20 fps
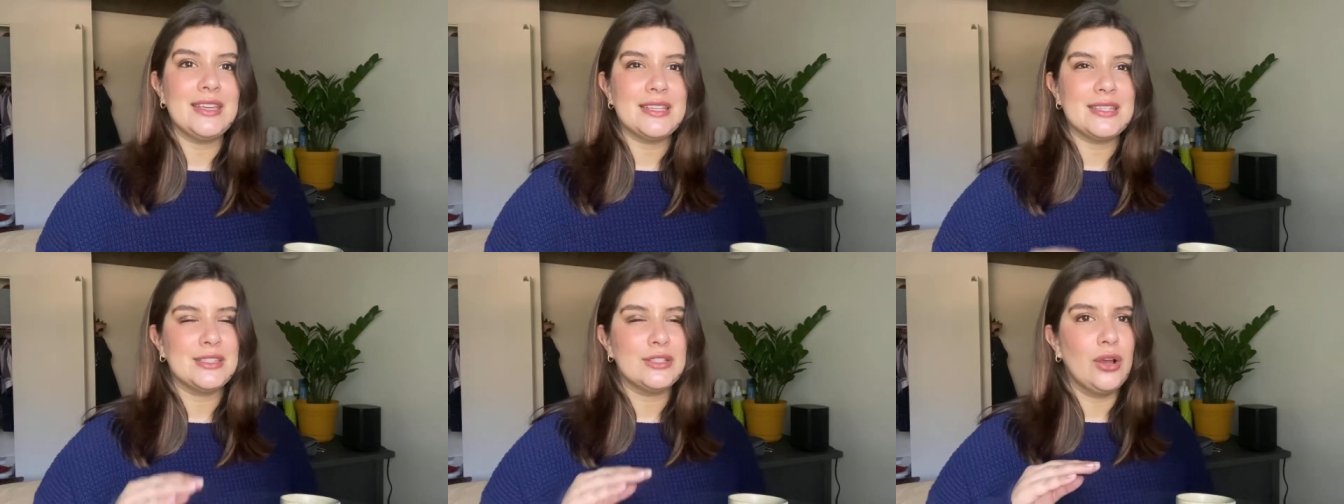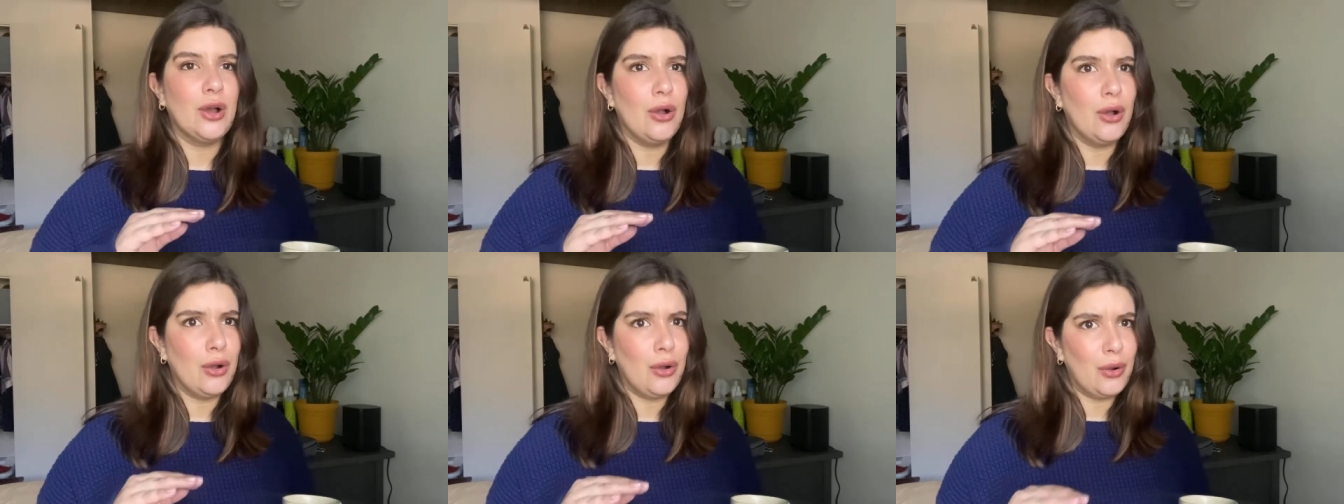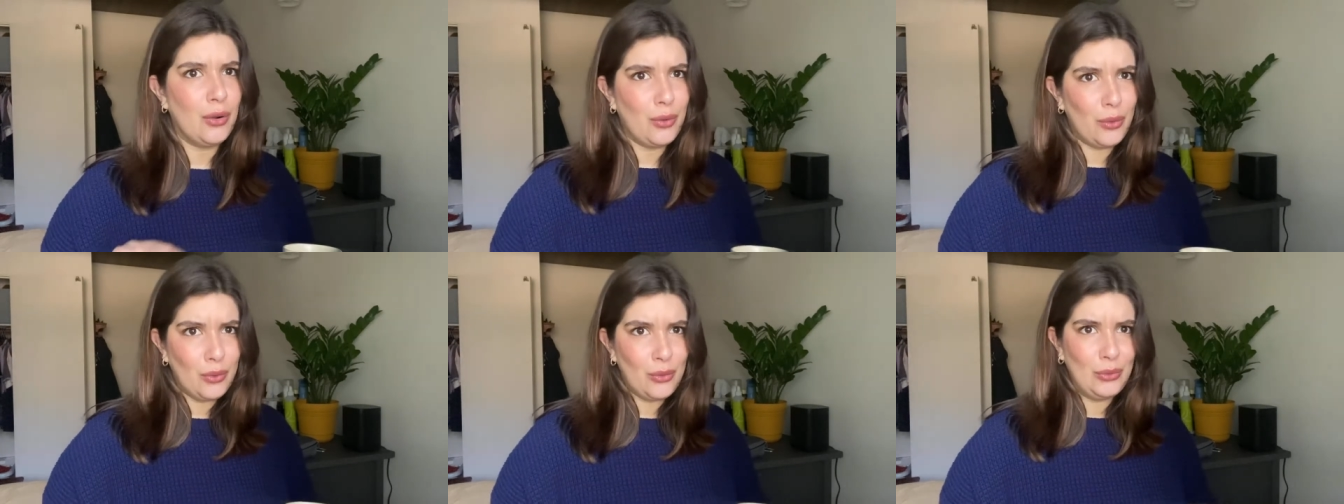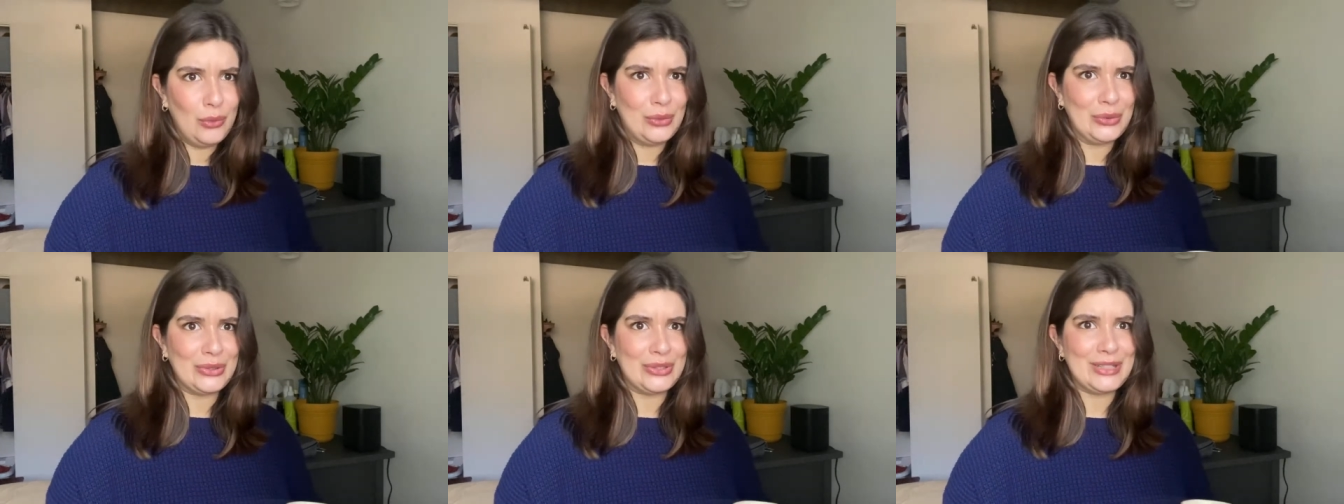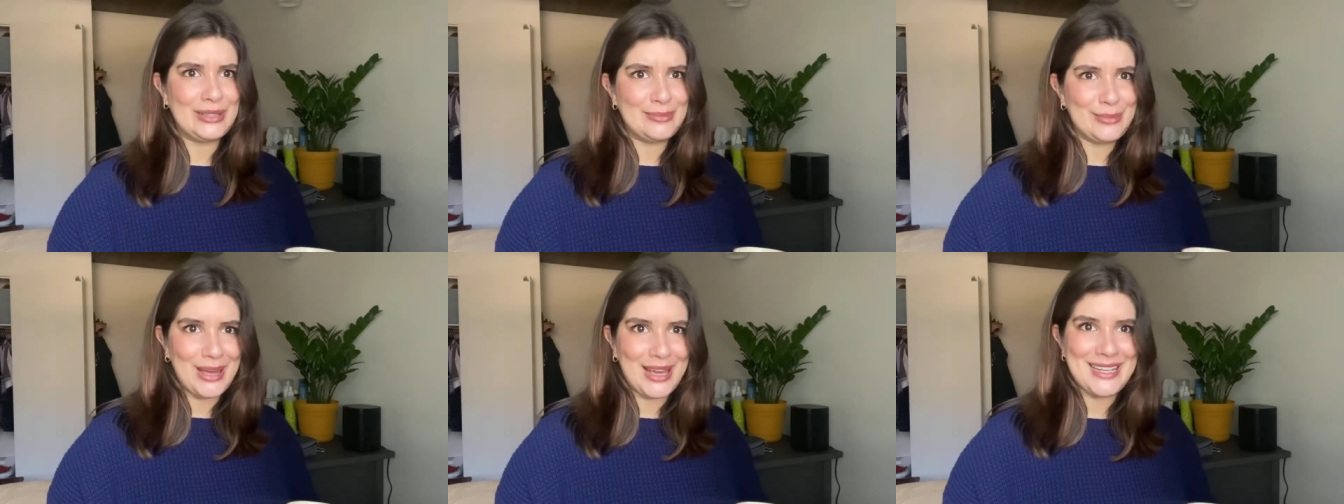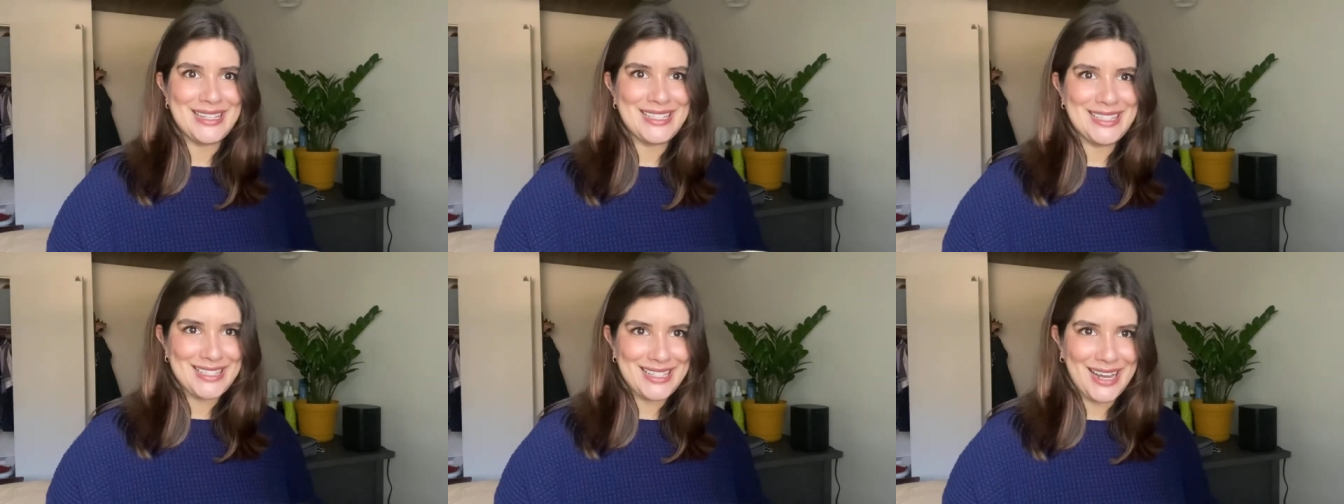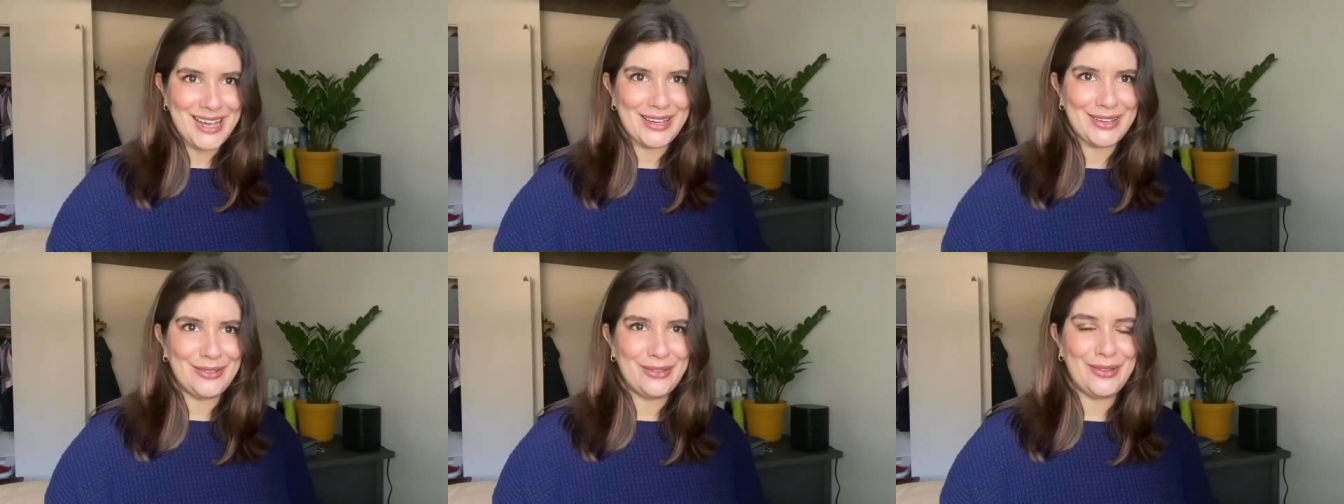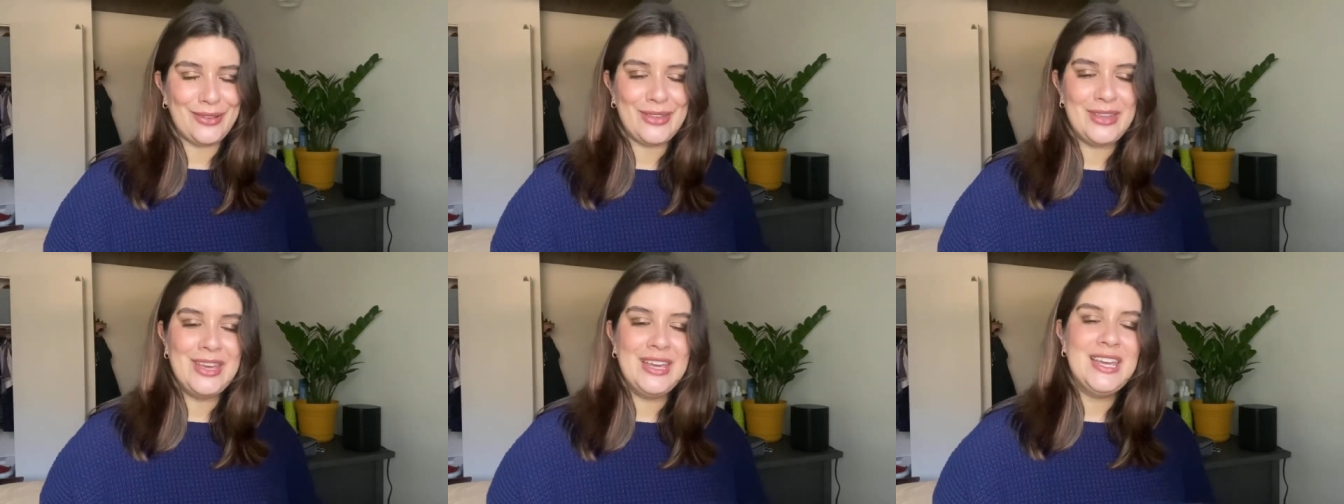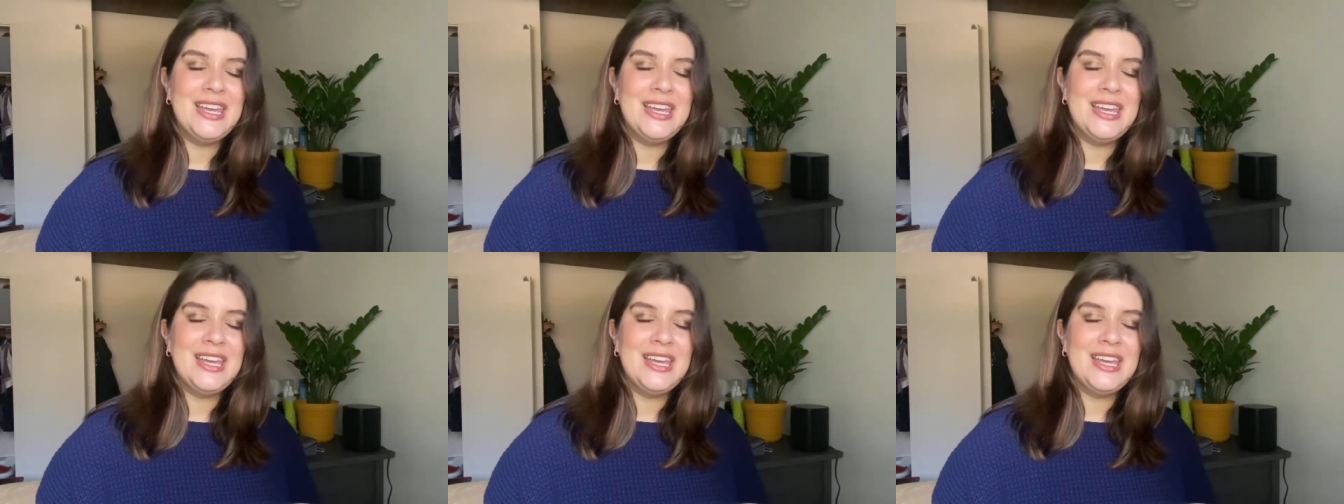is totally my style.